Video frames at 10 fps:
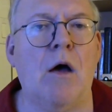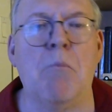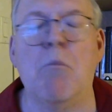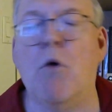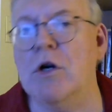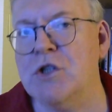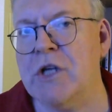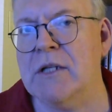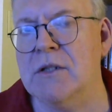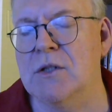more
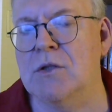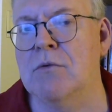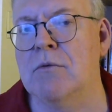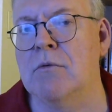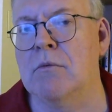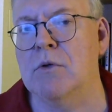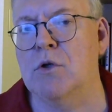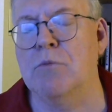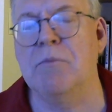chance to